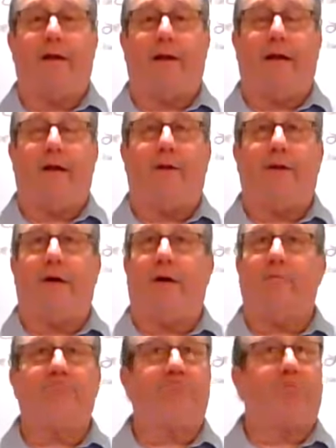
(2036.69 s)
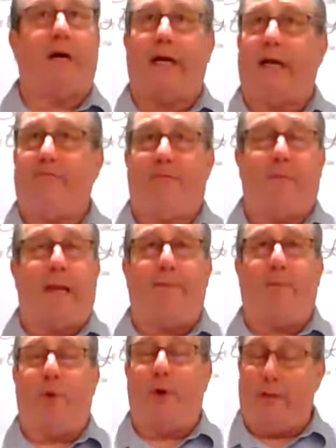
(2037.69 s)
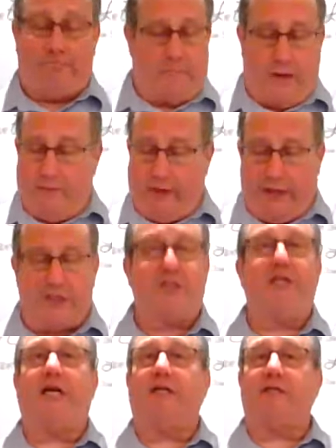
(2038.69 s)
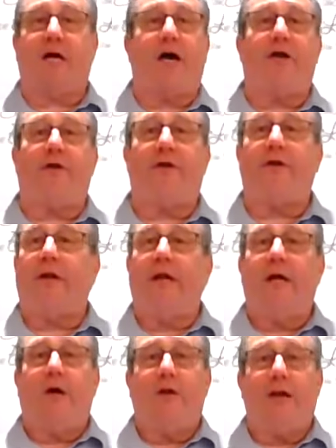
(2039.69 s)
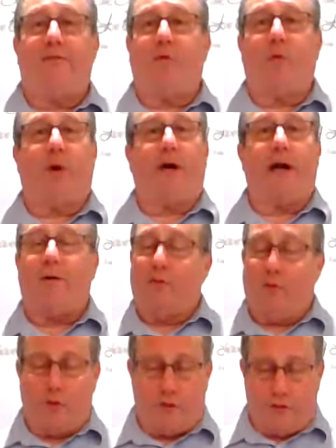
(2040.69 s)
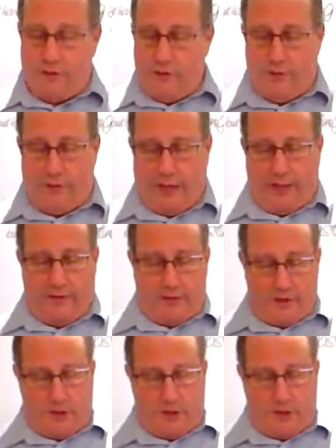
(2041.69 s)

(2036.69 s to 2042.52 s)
And uh, again, from that point, never get sick, tired, never wear out, of course, no death, and